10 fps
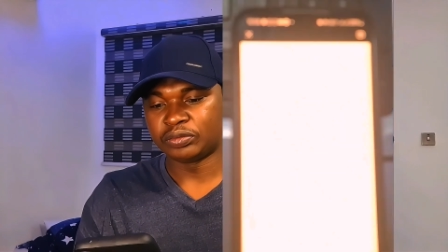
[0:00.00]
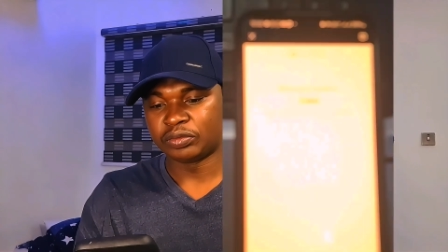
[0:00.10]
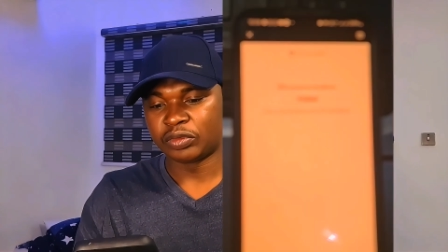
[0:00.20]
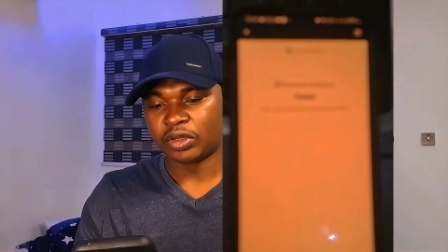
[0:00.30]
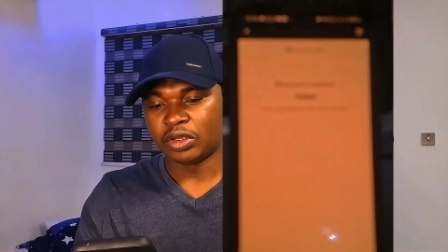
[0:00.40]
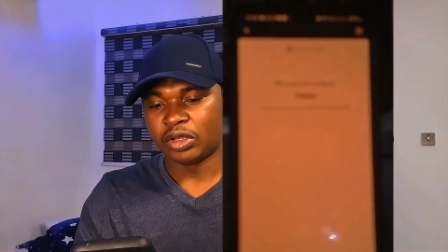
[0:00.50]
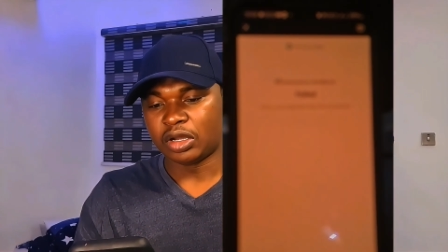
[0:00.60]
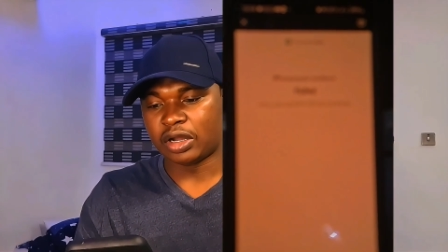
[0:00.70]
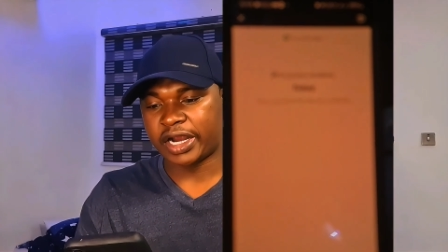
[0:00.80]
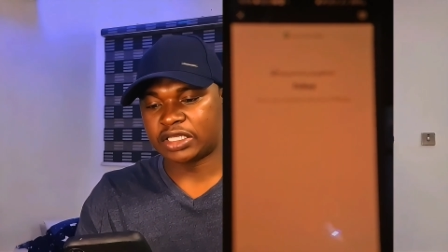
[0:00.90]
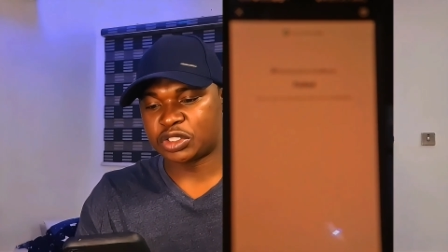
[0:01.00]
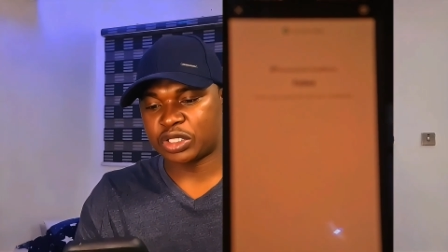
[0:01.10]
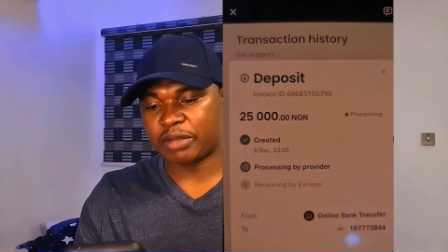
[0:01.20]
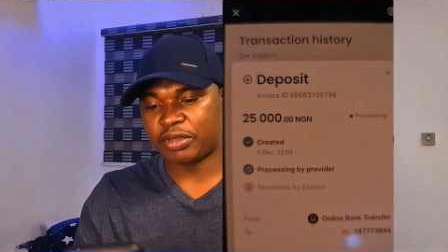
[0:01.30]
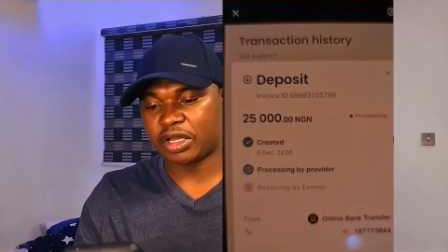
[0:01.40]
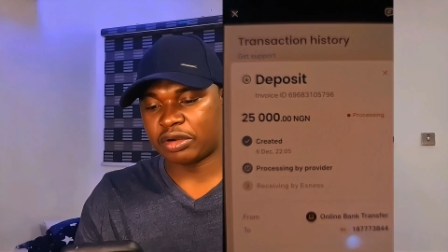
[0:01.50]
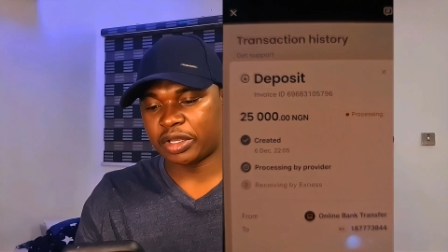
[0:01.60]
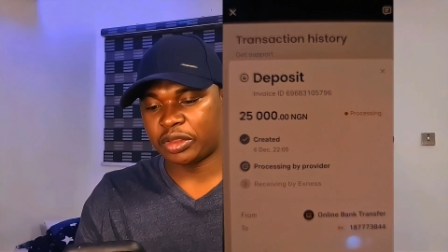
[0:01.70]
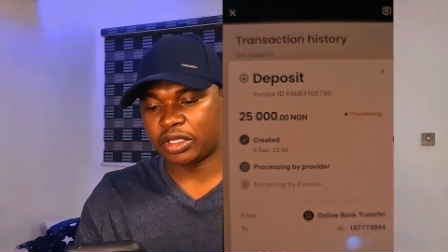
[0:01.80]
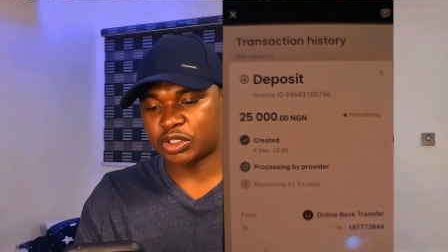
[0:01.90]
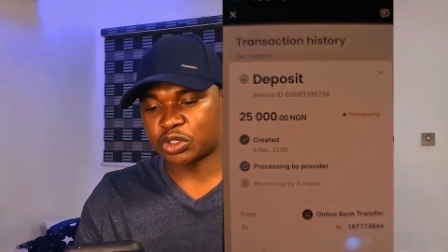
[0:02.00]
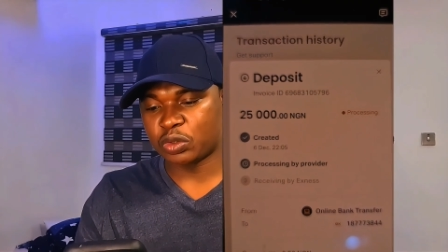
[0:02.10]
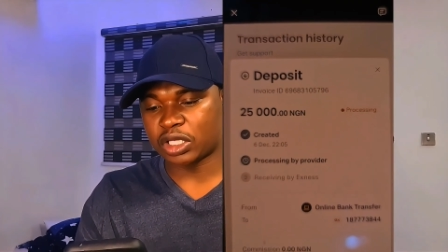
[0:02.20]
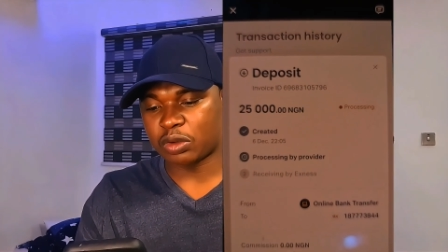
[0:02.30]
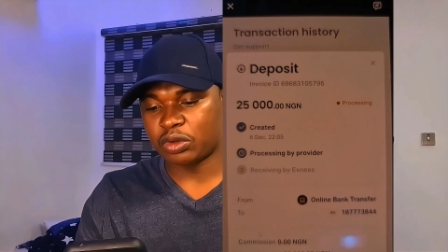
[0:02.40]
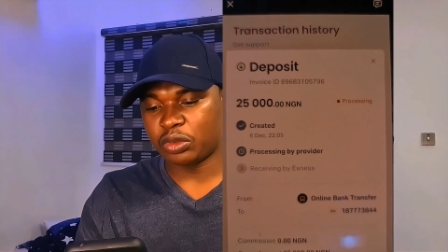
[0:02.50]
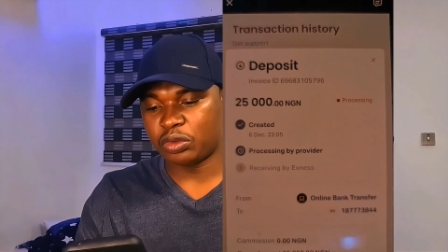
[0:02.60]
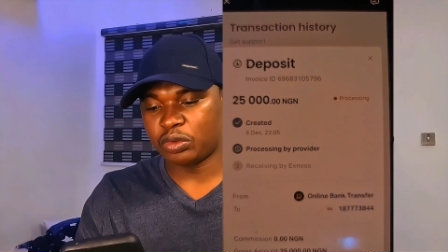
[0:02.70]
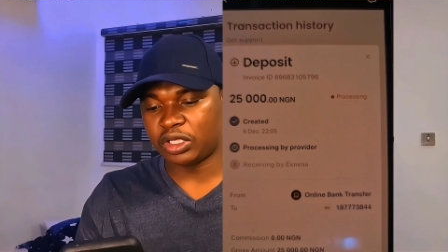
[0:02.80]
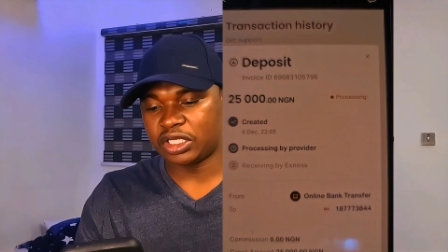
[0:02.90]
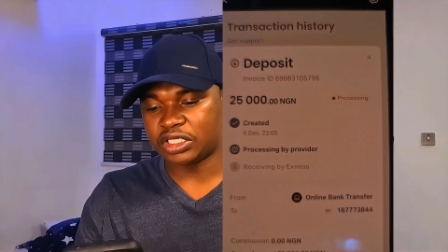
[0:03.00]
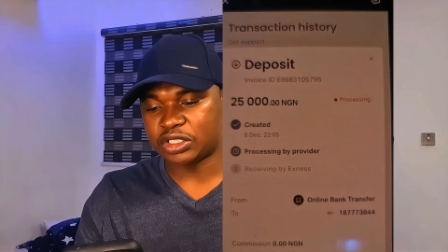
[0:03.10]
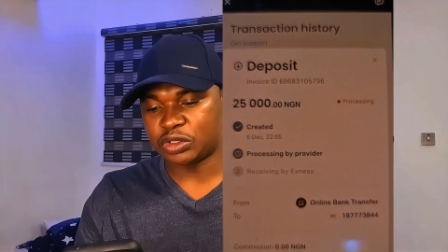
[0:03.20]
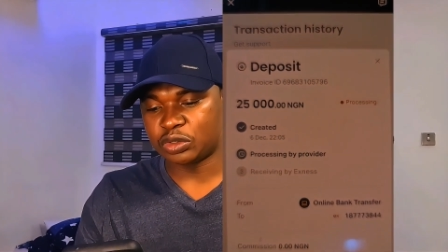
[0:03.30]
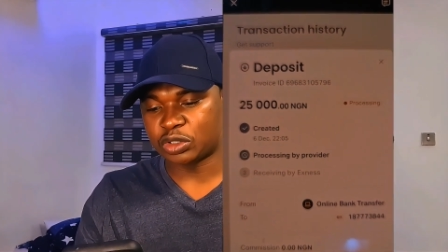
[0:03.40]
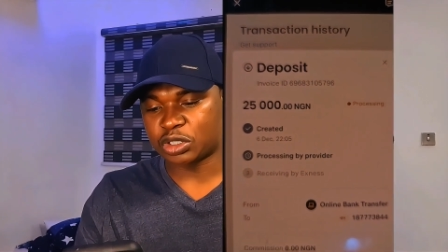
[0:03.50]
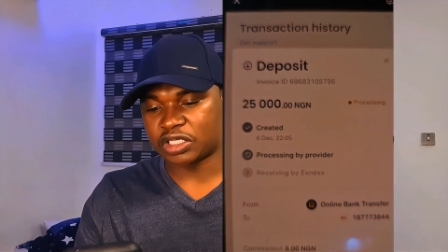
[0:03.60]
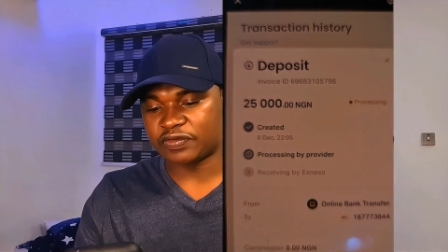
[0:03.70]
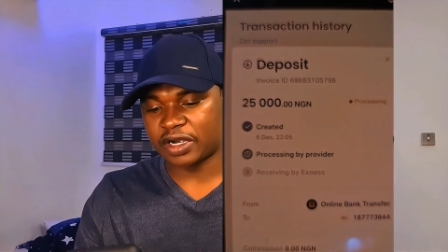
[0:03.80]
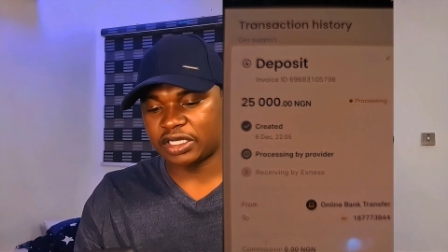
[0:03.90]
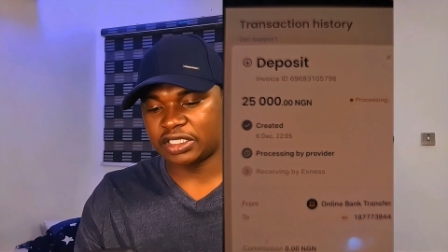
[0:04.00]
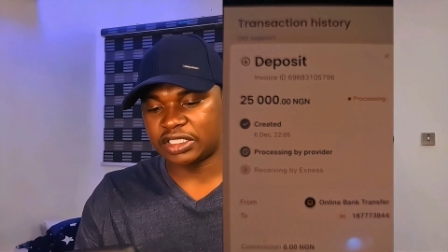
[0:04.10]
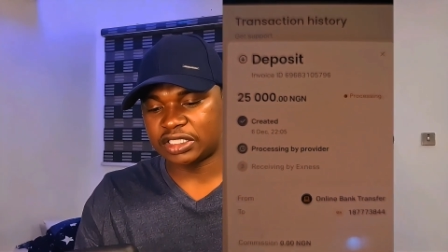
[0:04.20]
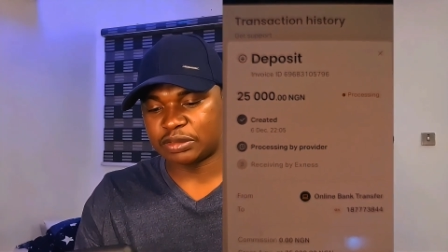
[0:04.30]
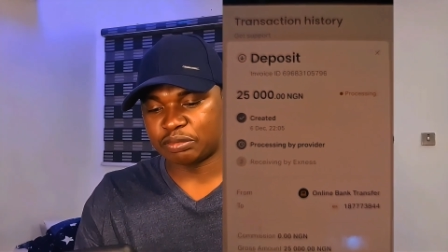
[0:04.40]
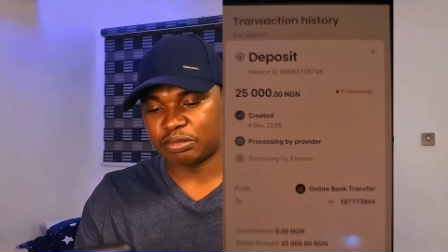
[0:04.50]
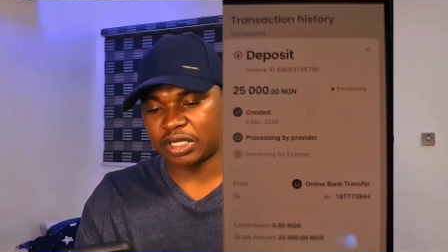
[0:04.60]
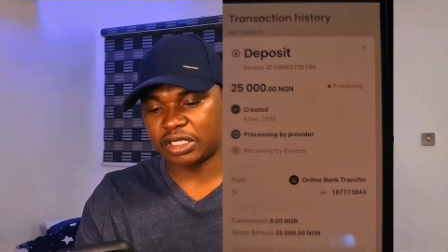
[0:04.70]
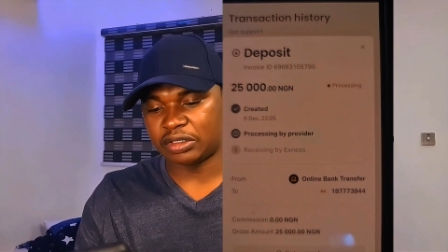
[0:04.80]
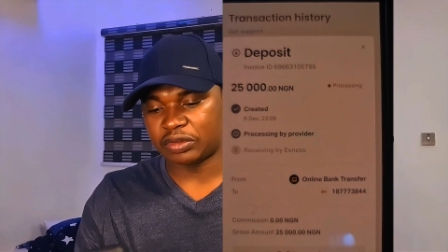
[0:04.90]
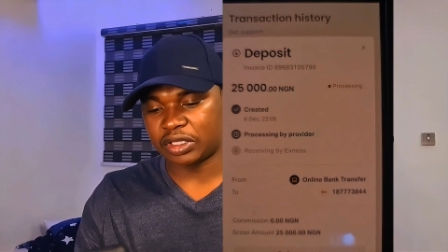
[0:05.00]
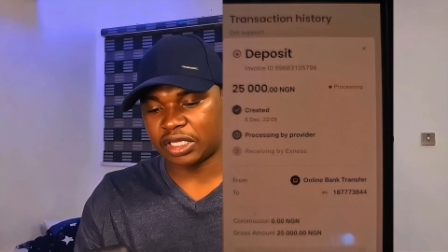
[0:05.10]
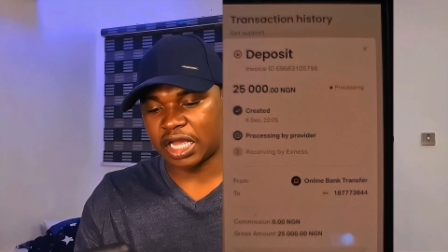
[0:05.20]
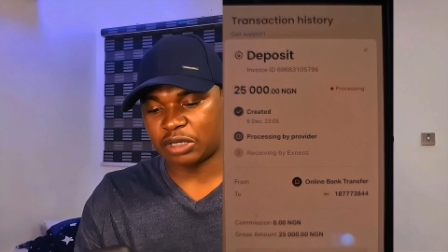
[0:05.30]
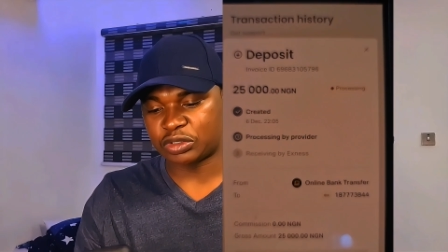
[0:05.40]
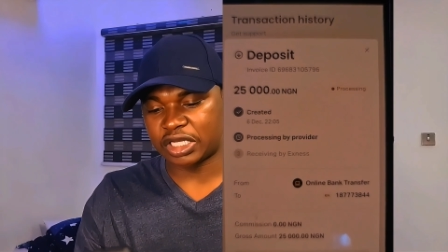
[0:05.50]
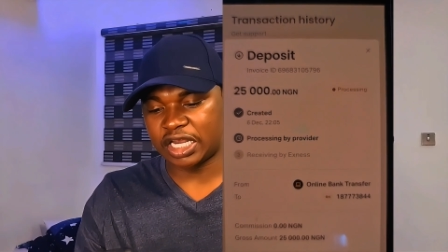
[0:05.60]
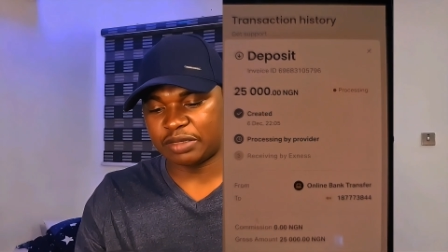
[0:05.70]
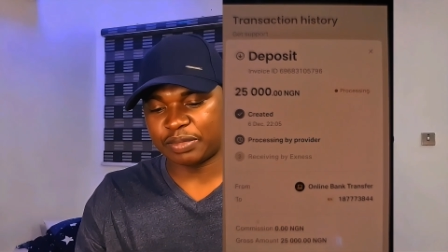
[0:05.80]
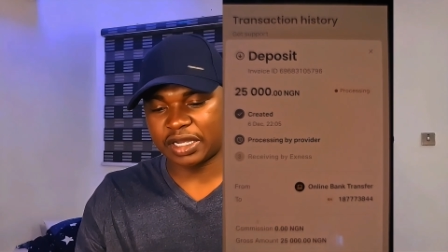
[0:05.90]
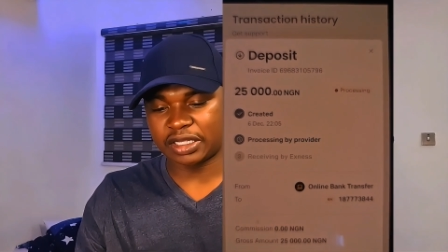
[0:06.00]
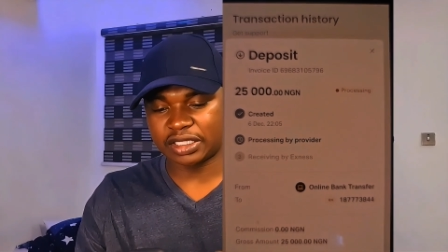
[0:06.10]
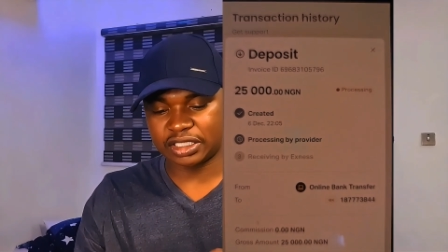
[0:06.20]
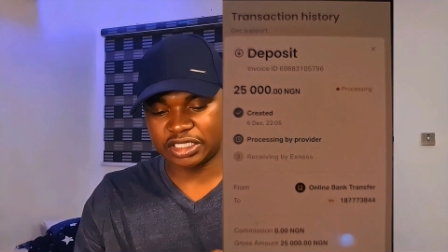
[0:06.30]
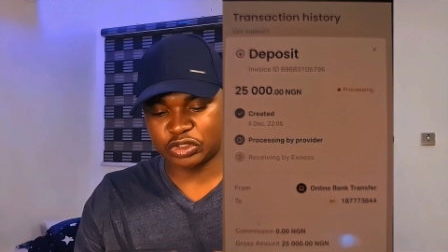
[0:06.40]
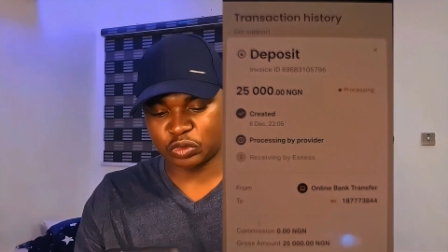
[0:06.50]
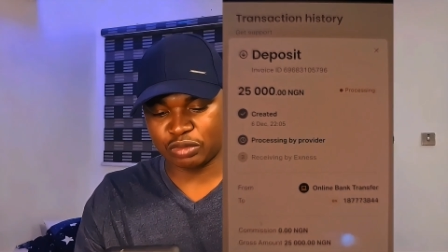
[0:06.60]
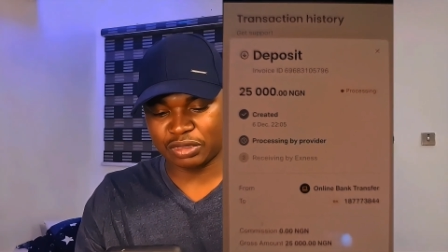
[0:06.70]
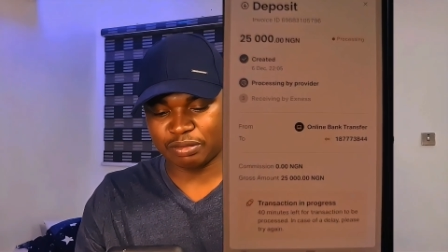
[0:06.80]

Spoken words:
to Exness. Here you can see it right now on Exness. The transaction is what is processing.